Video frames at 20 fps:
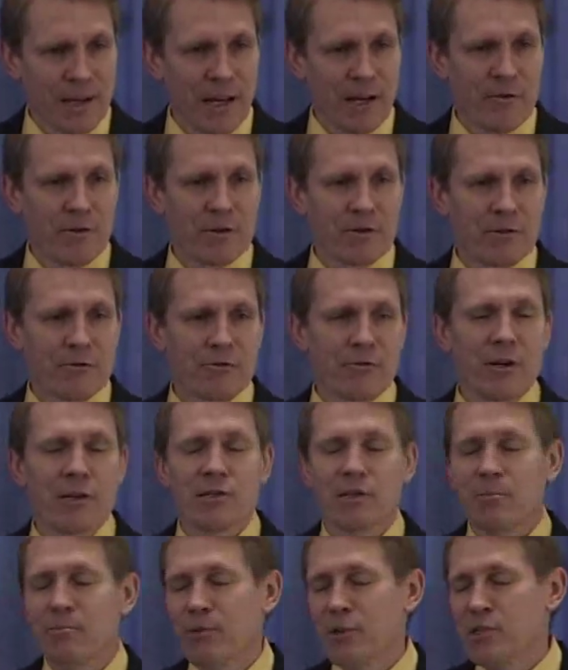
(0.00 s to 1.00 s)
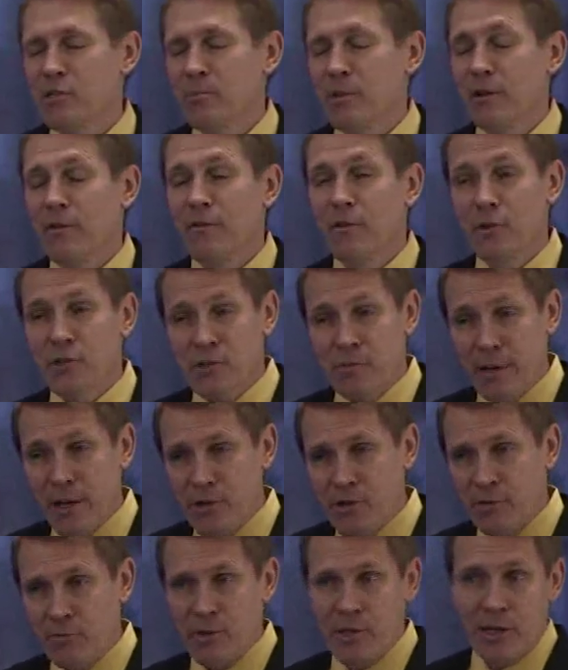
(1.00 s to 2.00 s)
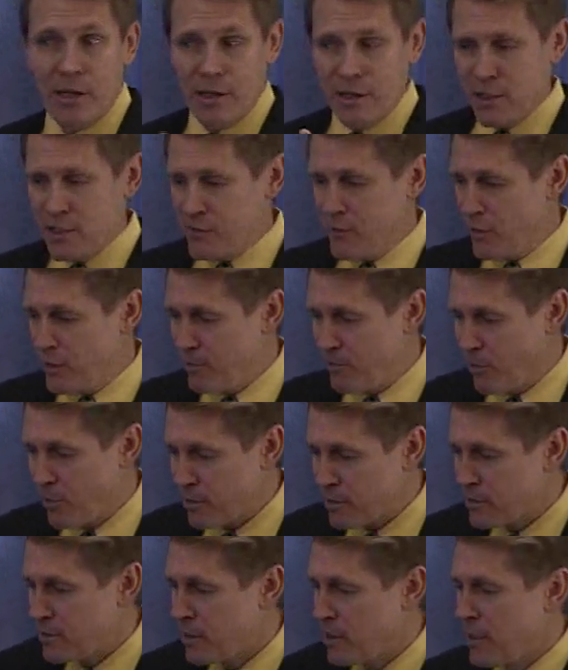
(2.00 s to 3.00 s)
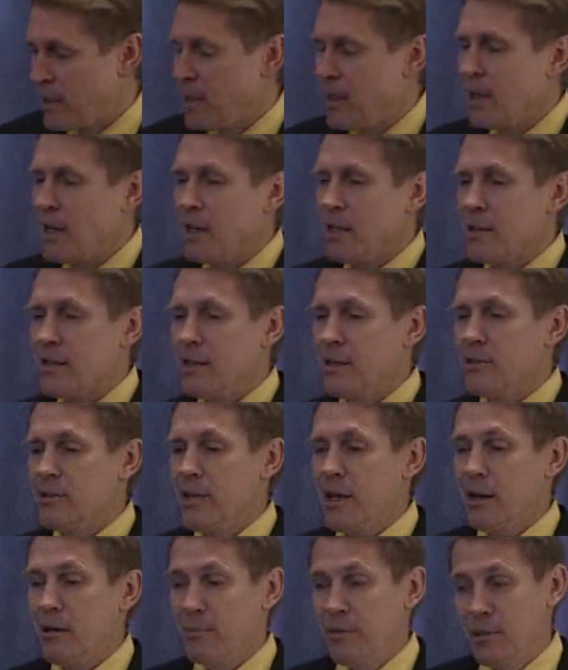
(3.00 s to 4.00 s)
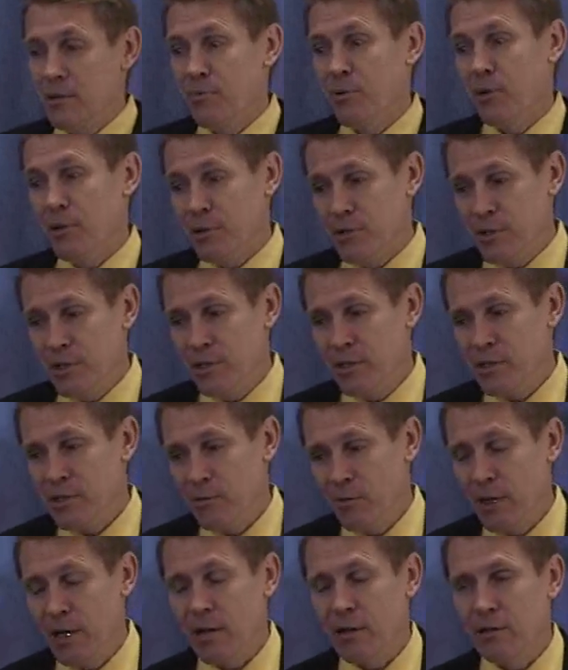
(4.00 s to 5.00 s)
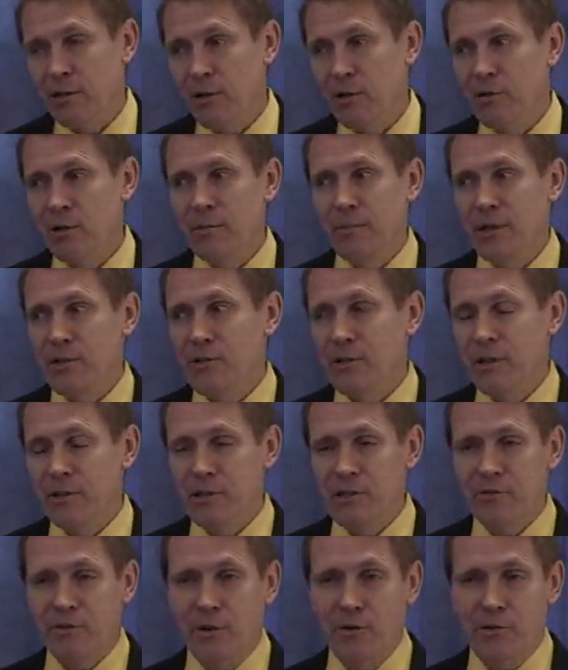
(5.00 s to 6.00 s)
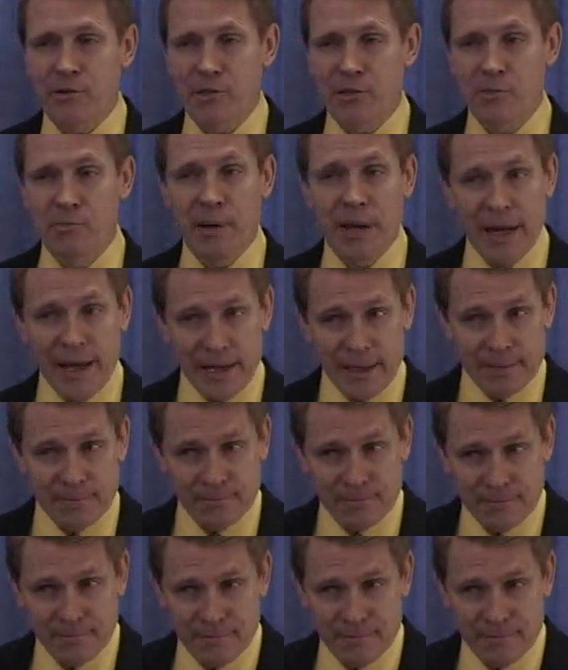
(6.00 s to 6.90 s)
And if you trust the principle of first mention, which I think is very important, then that'll be important to you. They say, wow, the only mention of these folks is bad.